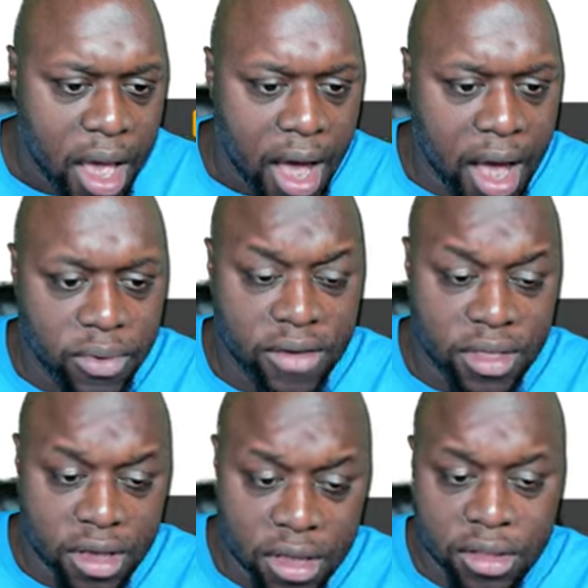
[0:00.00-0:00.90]
we have
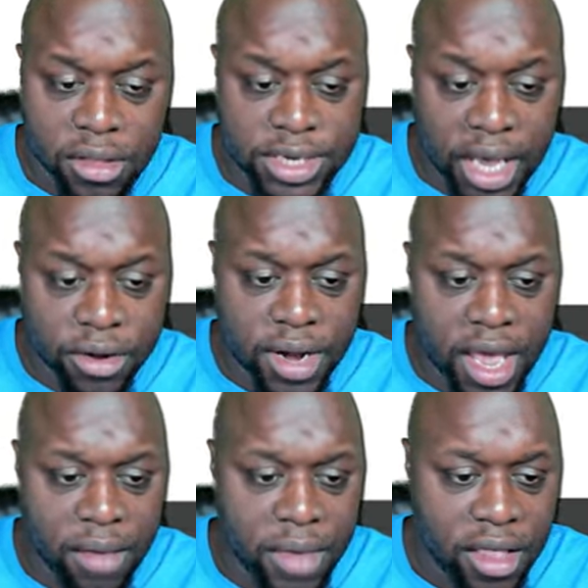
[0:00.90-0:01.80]
the seller
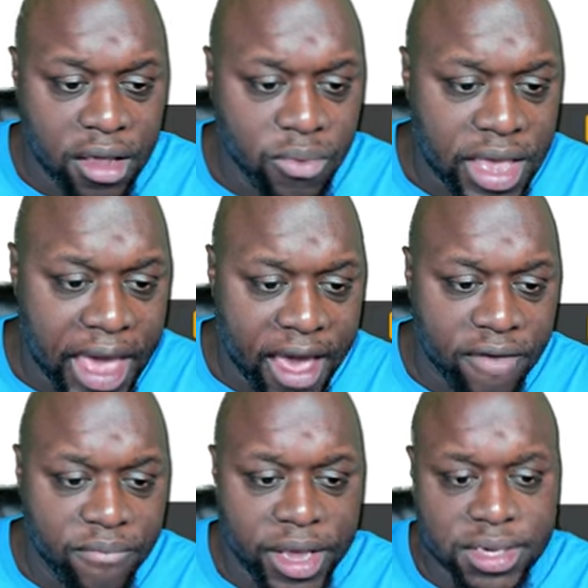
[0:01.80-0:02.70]
name, and then we
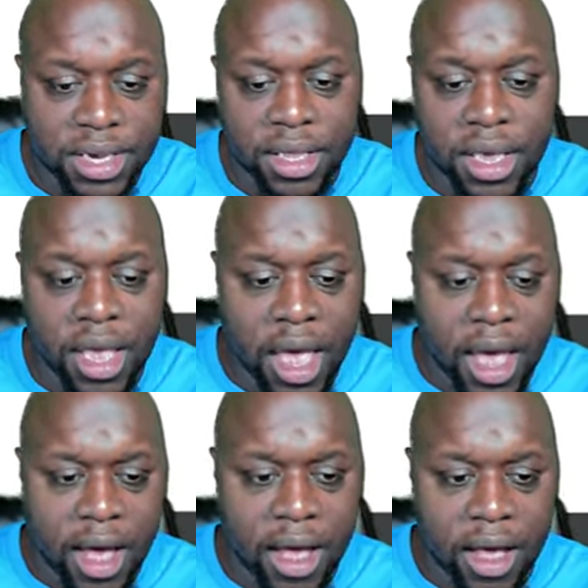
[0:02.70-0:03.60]
have basically
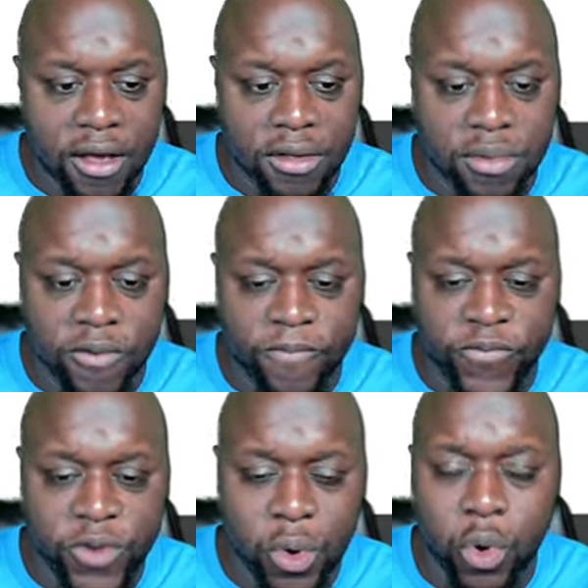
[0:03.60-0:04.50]
a
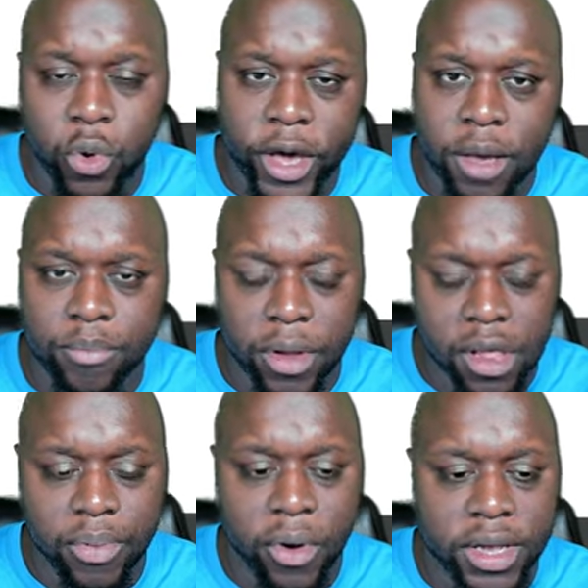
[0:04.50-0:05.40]
few quick
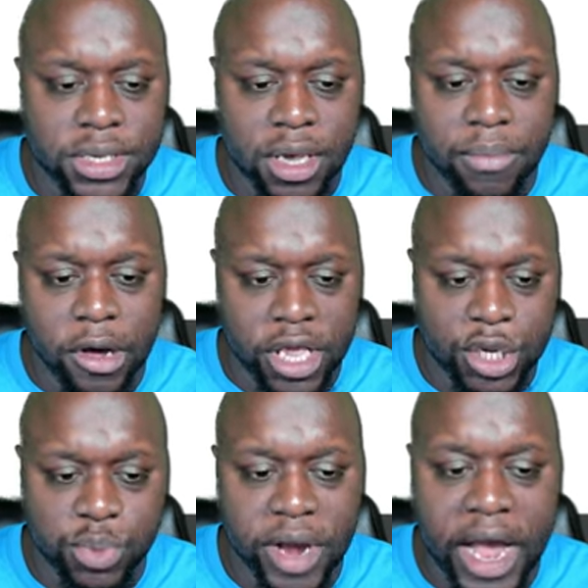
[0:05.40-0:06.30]
bullet points about
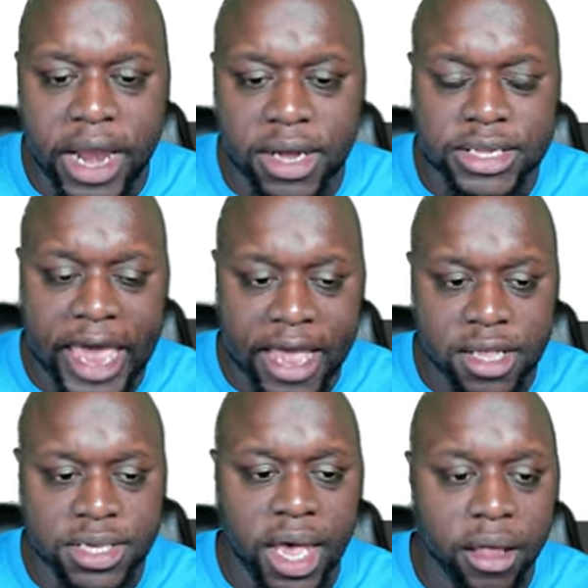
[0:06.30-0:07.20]
each product and the
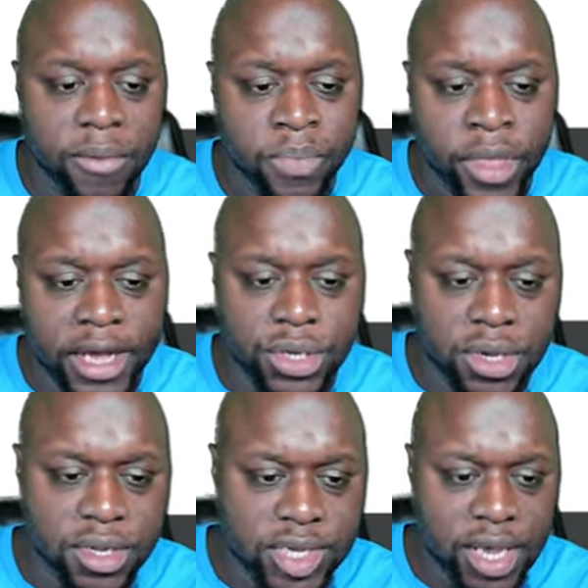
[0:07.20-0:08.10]
seller. As you
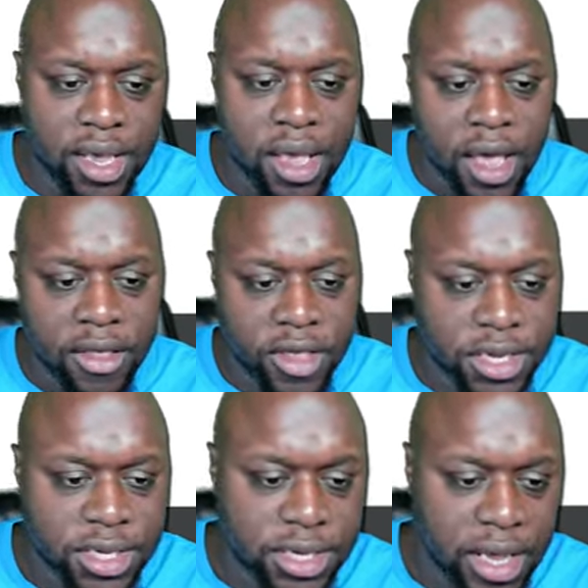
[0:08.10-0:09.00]
can see,
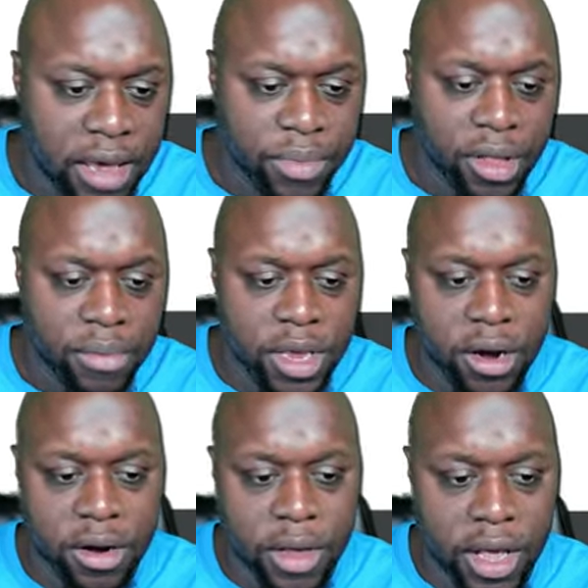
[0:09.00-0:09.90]
this emblem
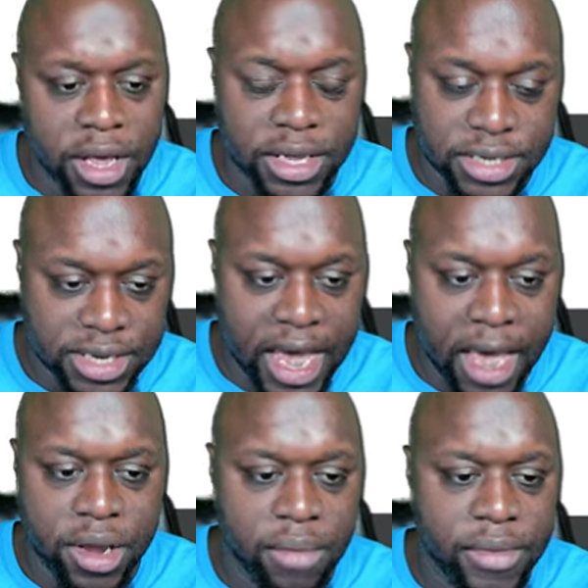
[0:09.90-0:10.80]
here, it's a
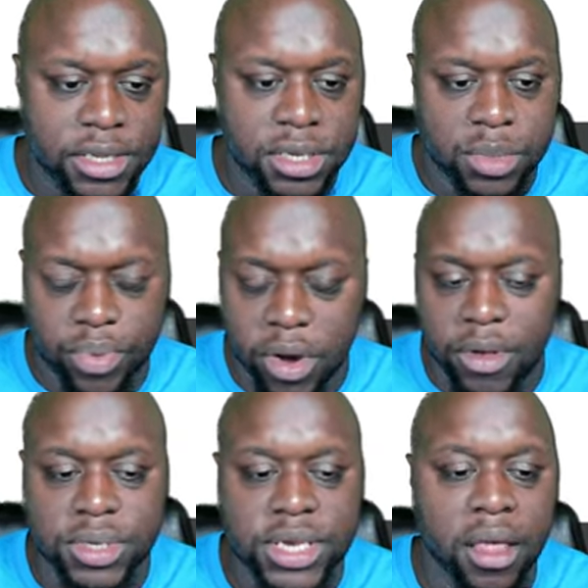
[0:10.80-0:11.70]
diamond. It means it's a
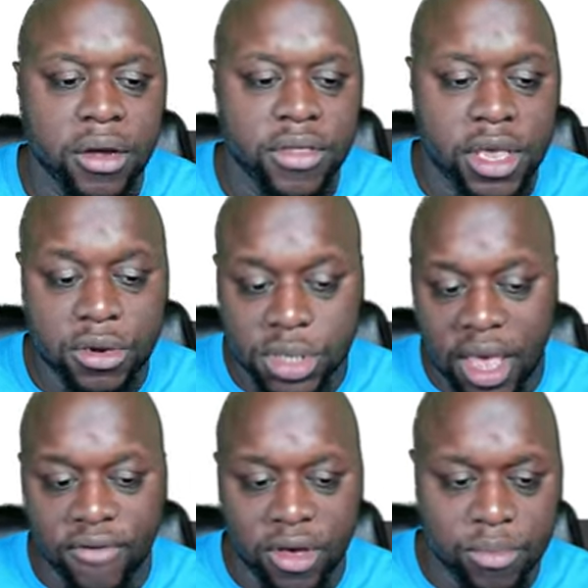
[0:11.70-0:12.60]
premium seller. They usually
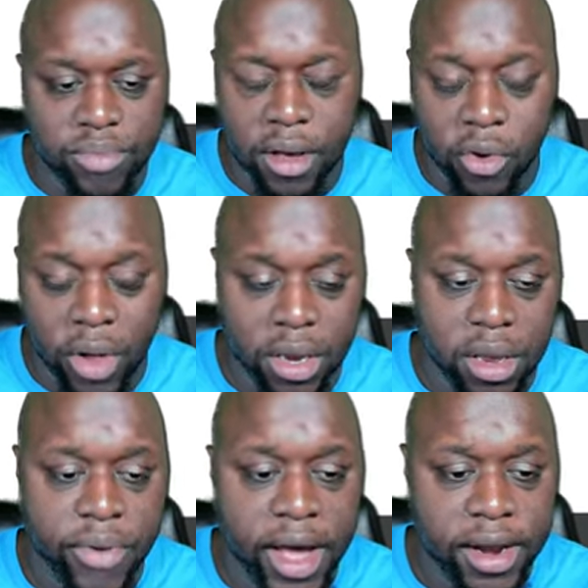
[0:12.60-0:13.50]
have a good quality
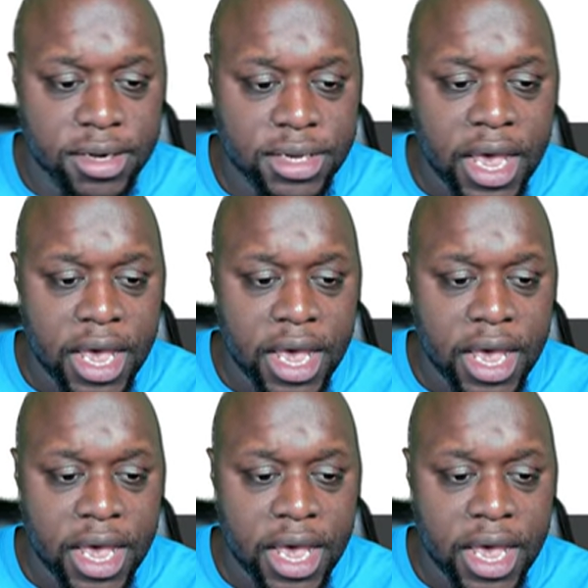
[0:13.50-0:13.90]
product.